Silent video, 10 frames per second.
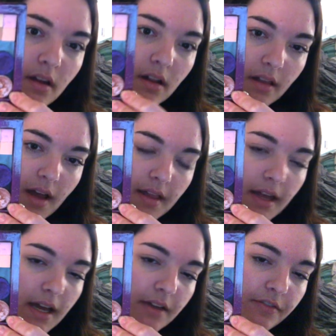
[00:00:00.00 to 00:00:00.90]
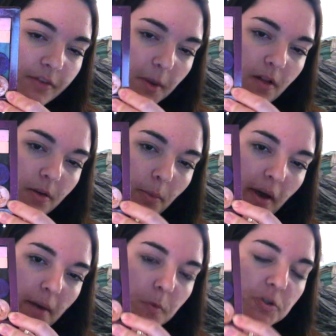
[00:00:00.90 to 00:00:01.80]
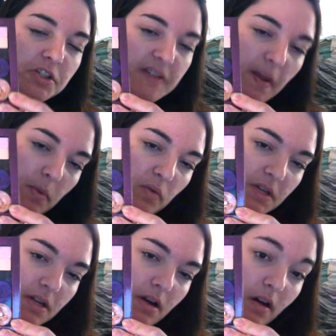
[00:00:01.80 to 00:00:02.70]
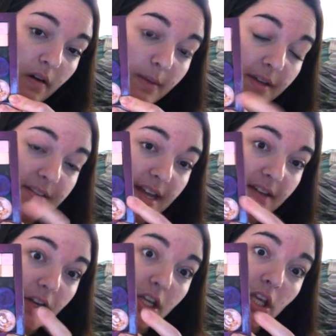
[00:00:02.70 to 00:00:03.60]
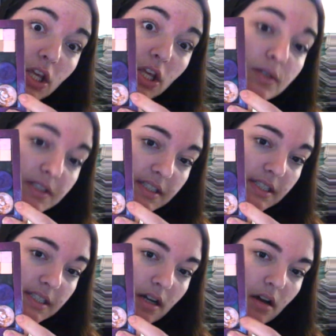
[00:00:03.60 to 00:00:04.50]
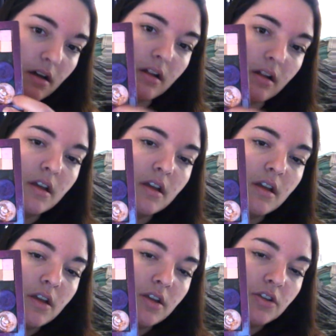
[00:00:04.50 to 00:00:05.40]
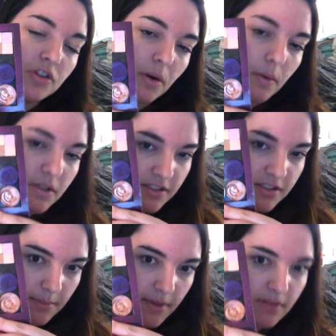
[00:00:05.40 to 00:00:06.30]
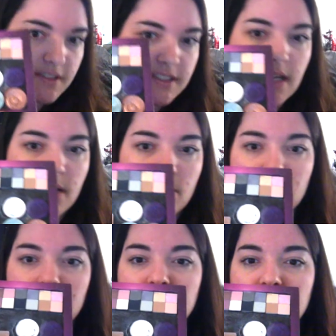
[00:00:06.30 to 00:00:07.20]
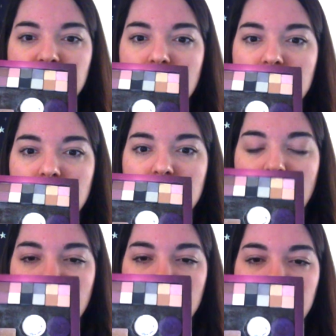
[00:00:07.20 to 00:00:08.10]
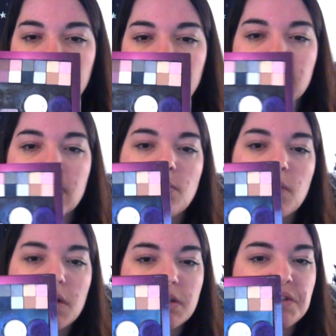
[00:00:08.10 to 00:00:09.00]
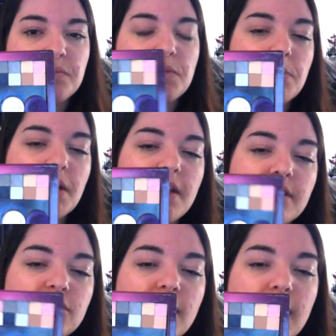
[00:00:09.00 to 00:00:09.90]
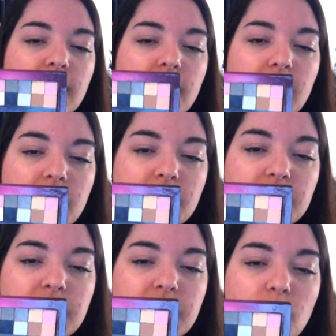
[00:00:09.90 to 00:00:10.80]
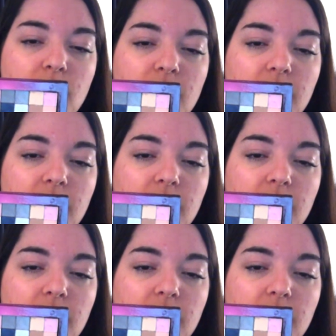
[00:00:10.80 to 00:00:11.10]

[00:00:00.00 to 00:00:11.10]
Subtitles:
Lala from ColourPop, which has not moved at all because I have not used this at all. Sugar was just in about the same state as it was in my last check-in, and same with